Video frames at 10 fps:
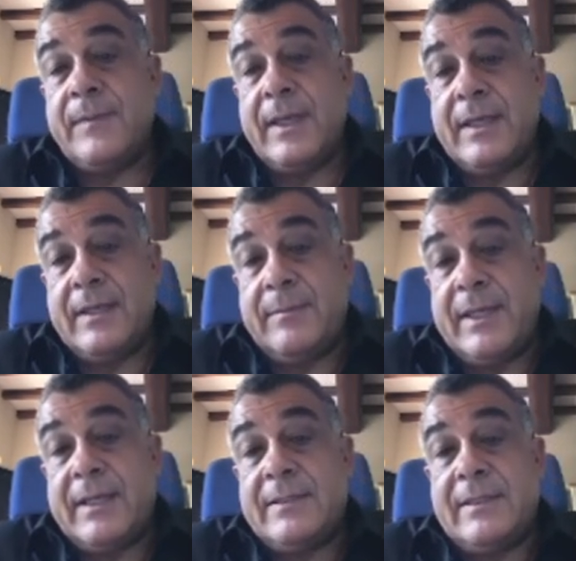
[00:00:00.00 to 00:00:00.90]

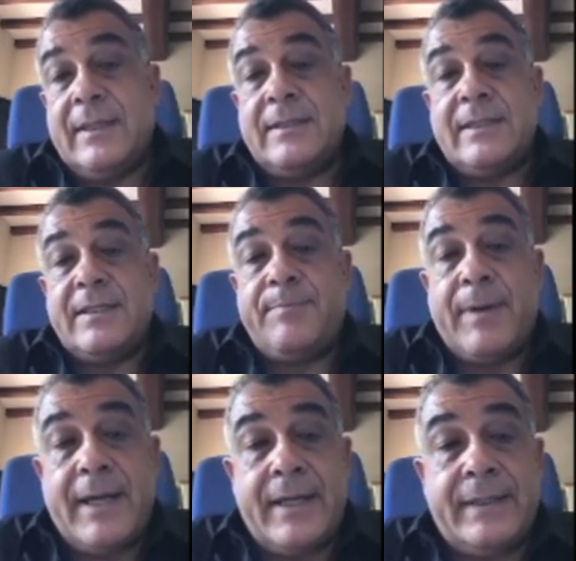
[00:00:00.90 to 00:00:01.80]
make things
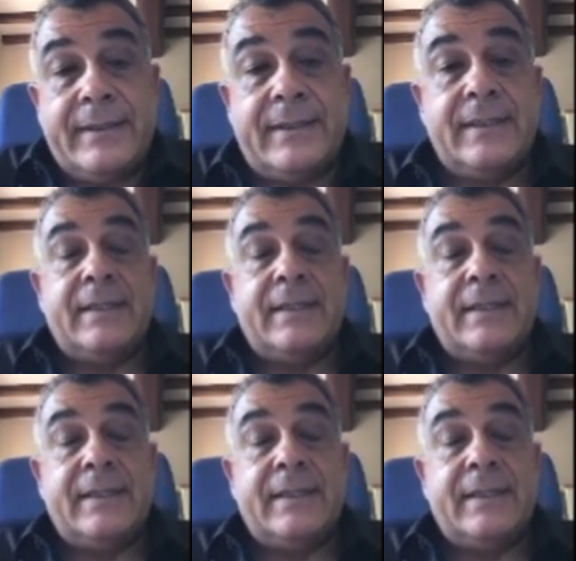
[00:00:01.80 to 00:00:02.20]
expand,